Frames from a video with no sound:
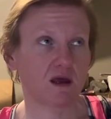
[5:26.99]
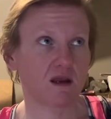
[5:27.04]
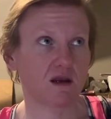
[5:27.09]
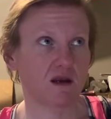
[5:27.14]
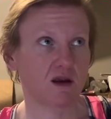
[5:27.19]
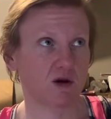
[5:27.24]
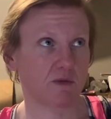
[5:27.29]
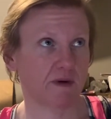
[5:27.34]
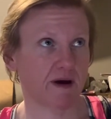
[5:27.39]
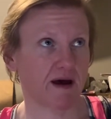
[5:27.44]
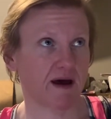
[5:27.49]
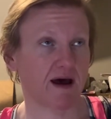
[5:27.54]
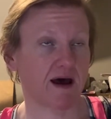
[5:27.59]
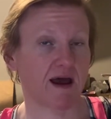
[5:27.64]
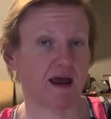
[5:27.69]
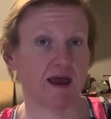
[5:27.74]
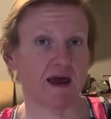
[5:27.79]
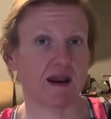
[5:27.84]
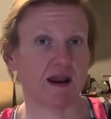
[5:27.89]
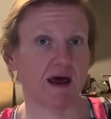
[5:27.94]

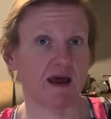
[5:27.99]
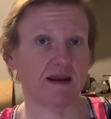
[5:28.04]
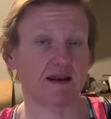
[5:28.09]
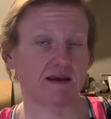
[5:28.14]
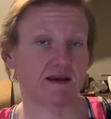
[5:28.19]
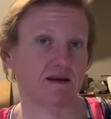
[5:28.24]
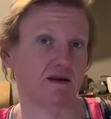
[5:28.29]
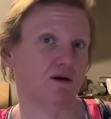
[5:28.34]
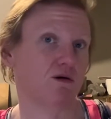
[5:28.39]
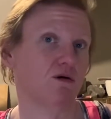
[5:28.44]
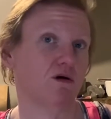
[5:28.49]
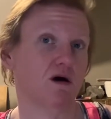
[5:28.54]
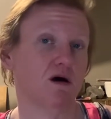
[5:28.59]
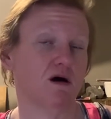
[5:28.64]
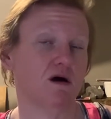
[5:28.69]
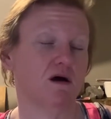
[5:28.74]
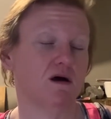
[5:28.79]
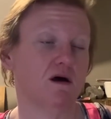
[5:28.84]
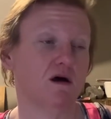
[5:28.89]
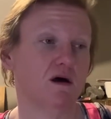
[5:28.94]
nearby, and I did
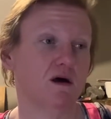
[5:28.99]
yoga